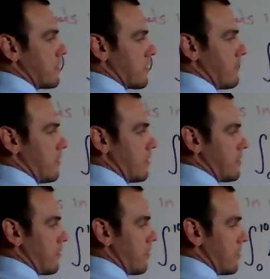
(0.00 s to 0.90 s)
So
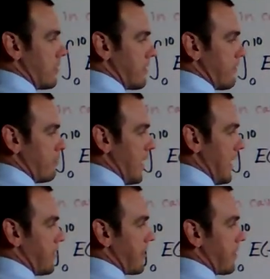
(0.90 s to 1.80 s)
427
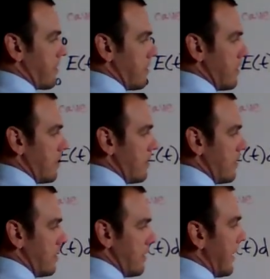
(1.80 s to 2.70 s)
bats.
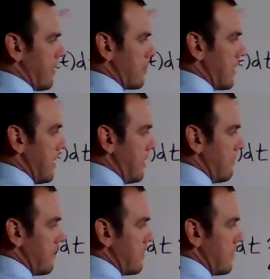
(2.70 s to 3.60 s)
Enter cave.